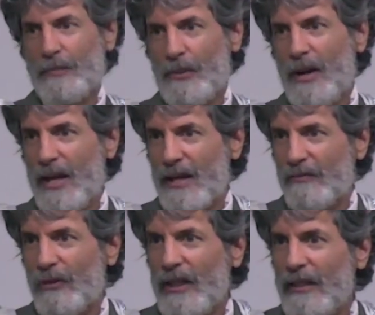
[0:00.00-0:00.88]
to pray
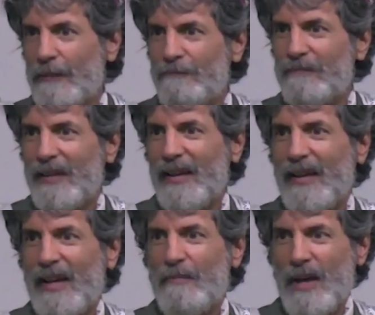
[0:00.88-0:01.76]
and read and,
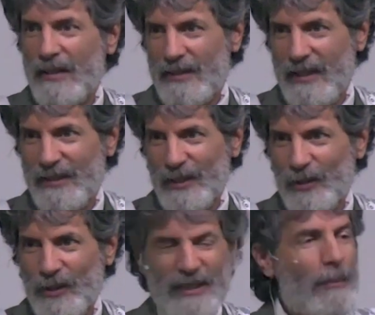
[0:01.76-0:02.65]
and meditate to the Lord.